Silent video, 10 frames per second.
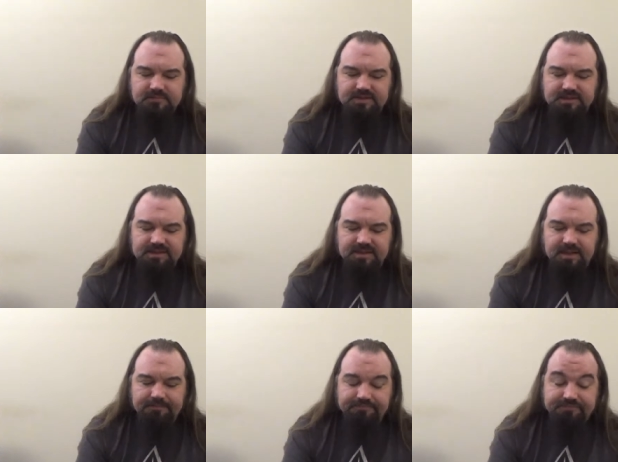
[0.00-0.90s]
the,
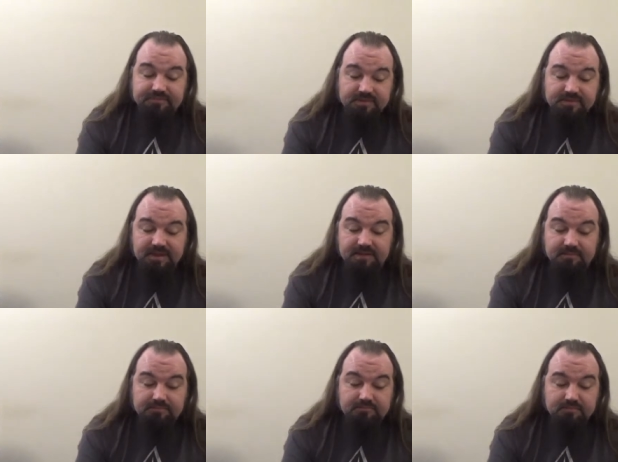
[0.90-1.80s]
uh, the
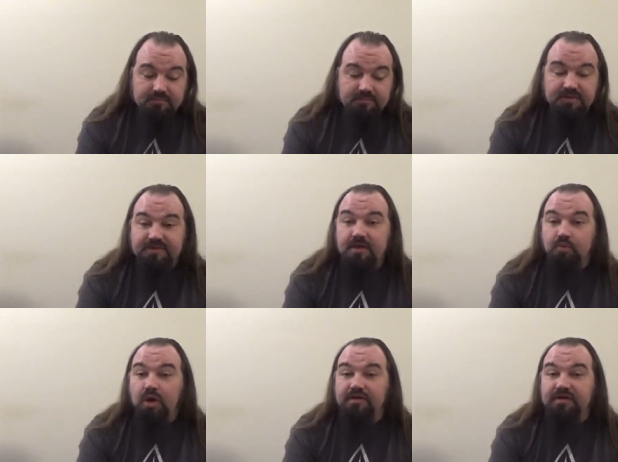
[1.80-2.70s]
the set
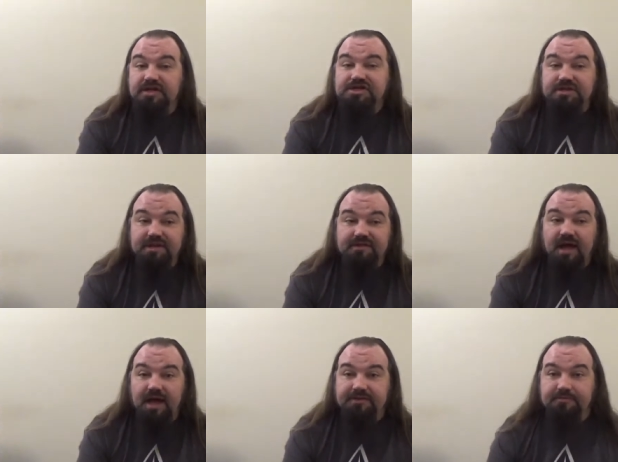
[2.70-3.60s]
was initially
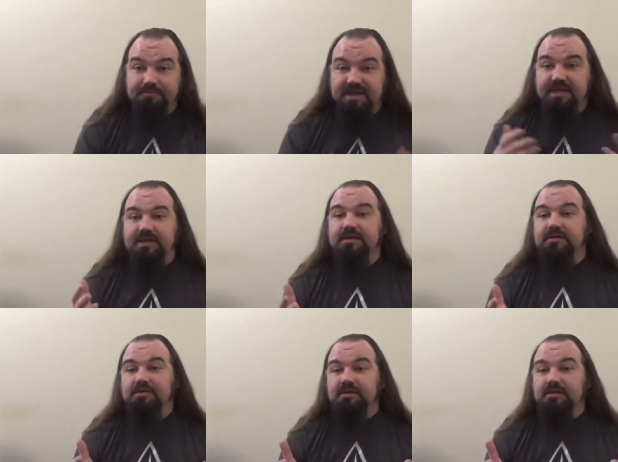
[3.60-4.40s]
designed to be